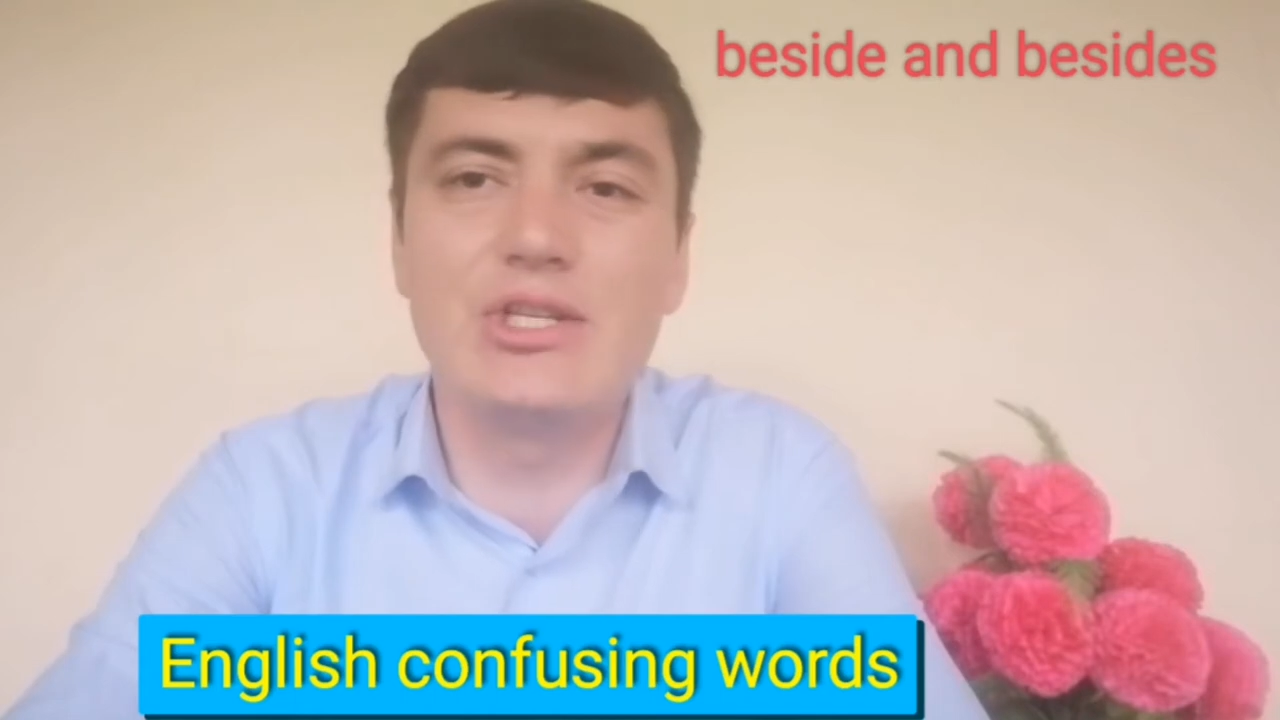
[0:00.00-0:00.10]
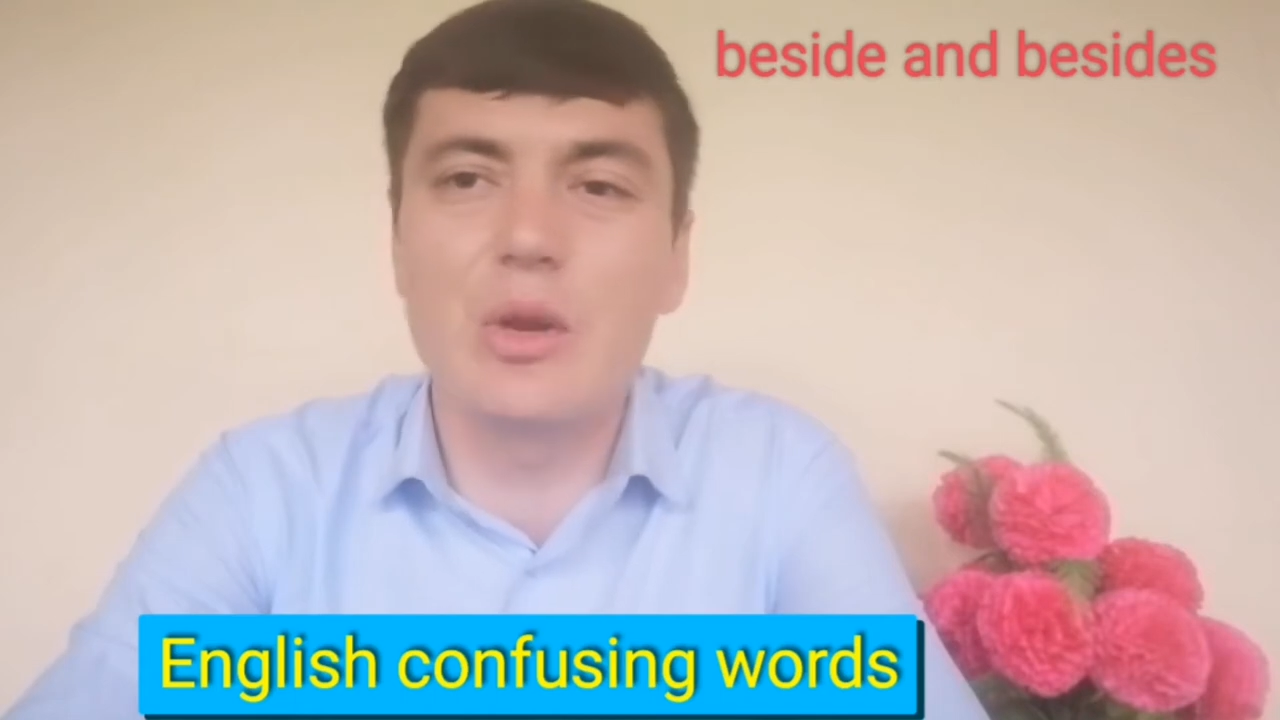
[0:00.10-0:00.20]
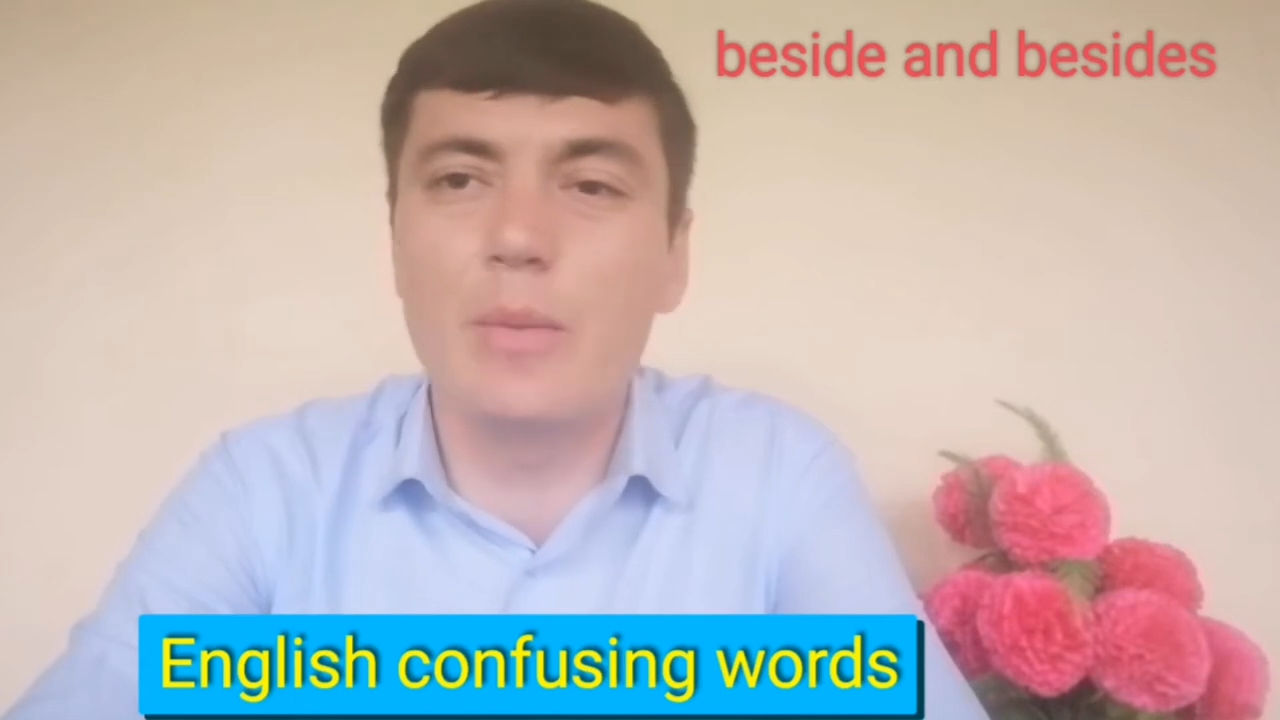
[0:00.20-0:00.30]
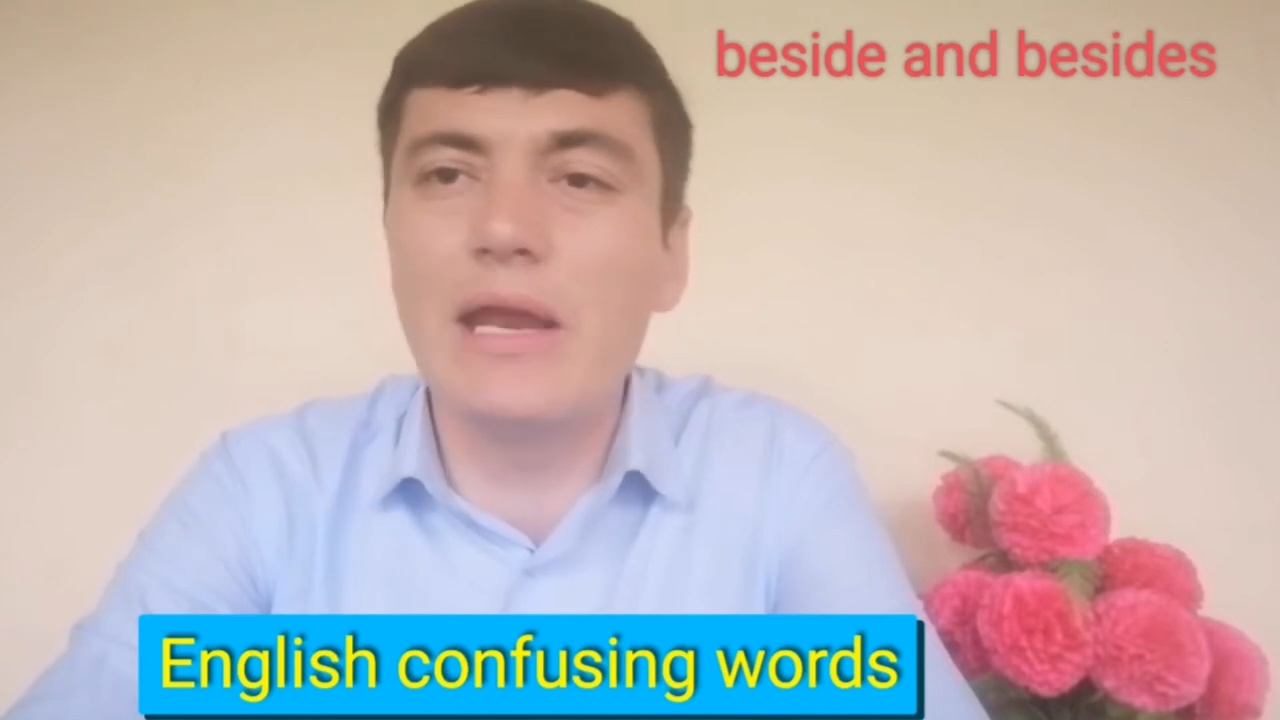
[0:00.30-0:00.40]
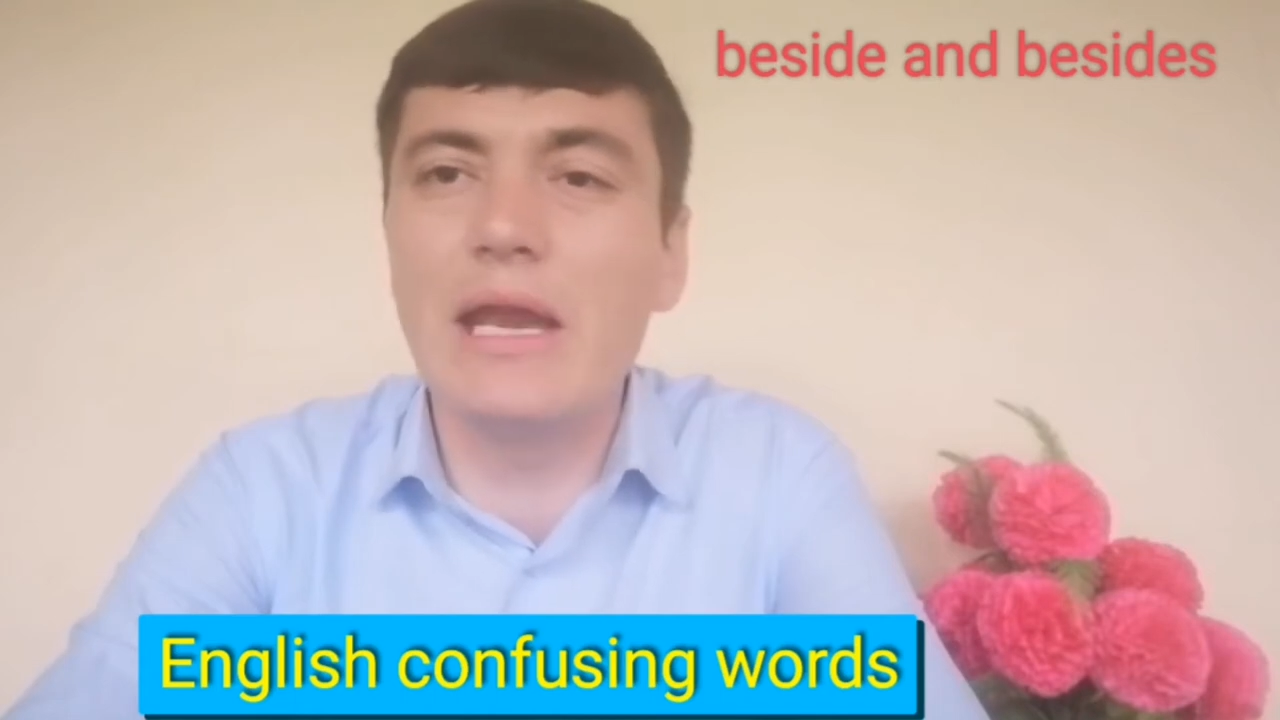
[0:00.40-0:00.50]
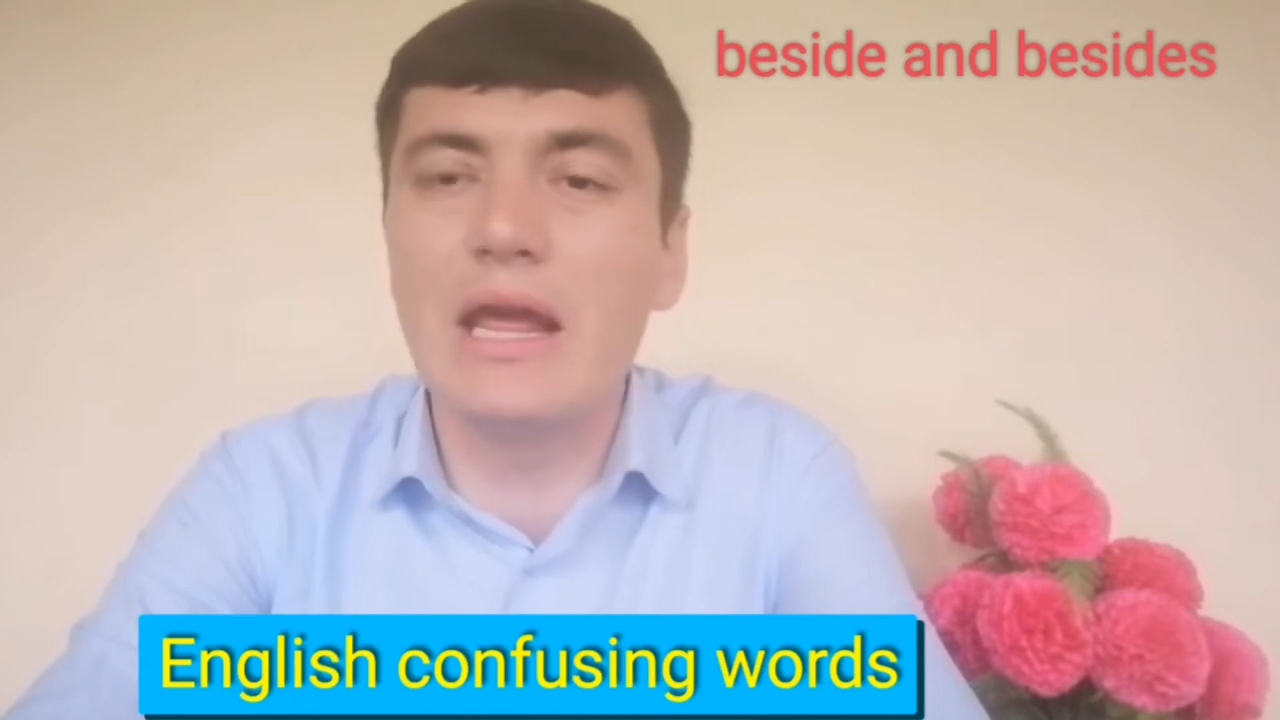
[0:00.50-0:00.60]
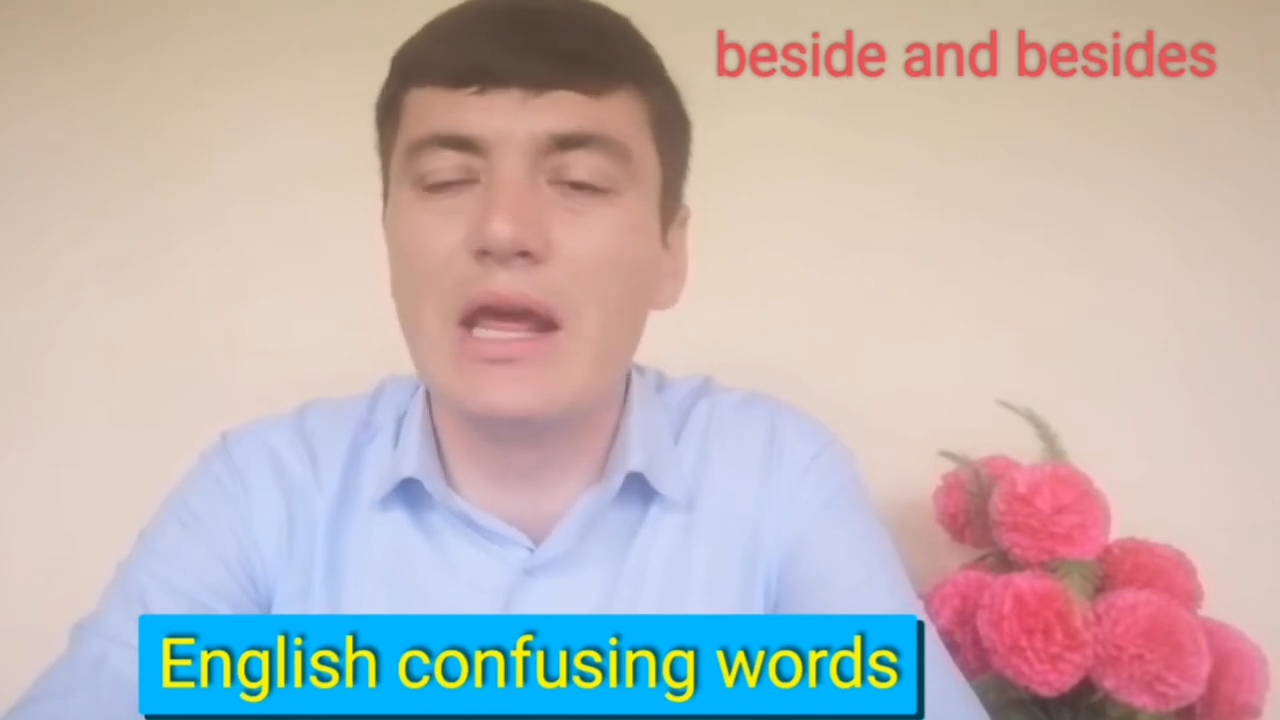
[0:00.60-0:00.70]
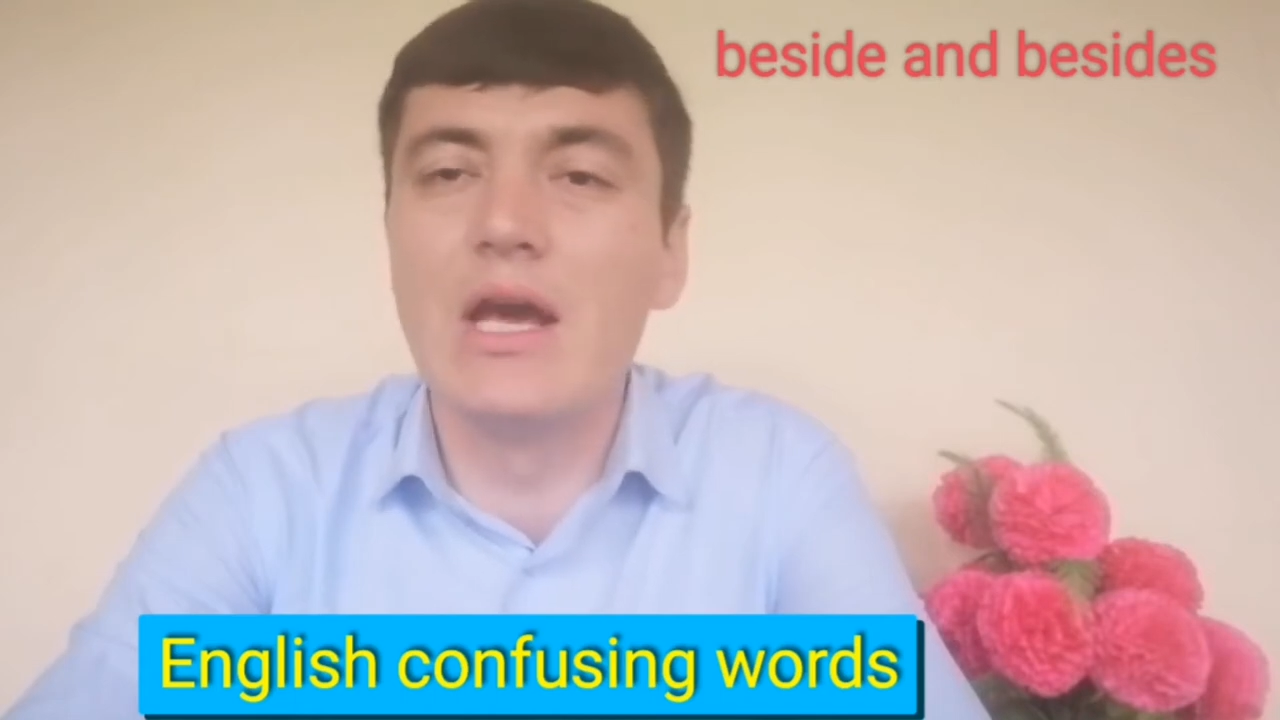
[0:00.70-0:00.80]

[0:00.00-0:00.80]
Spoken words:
the meaning.